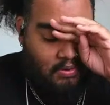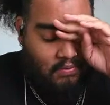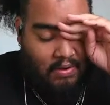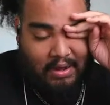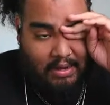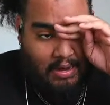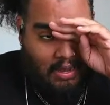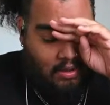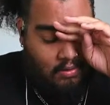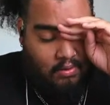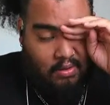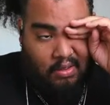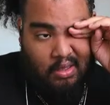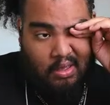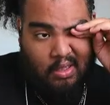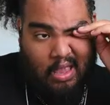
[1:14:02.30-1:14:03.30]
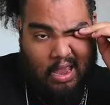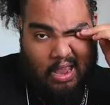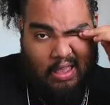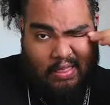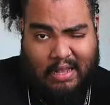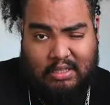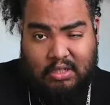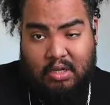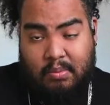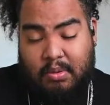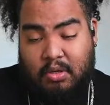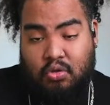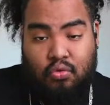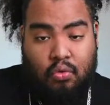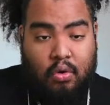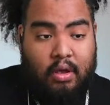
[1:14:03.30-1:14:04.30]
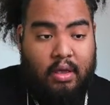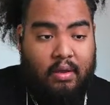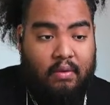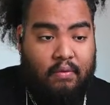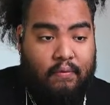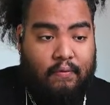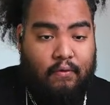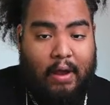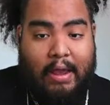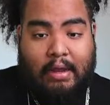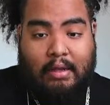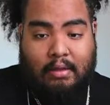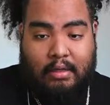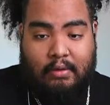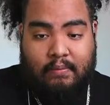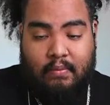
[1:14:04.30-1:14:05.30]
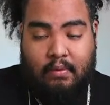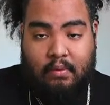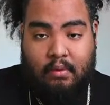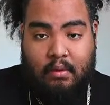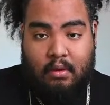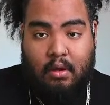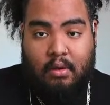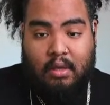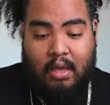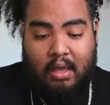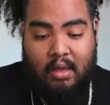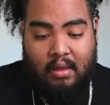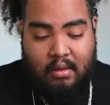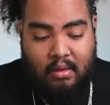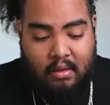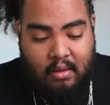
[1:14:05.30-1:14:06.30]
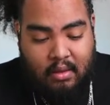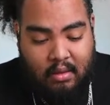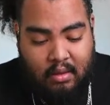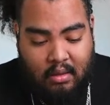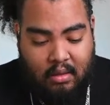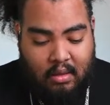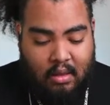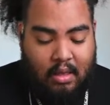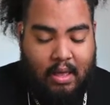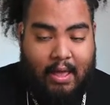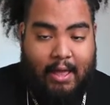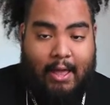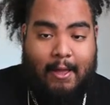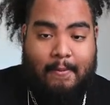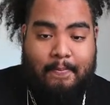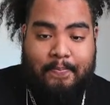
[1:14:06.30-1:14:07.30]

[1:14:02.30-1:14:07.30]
right now, and that's going to be Troy Franklin, okay? Let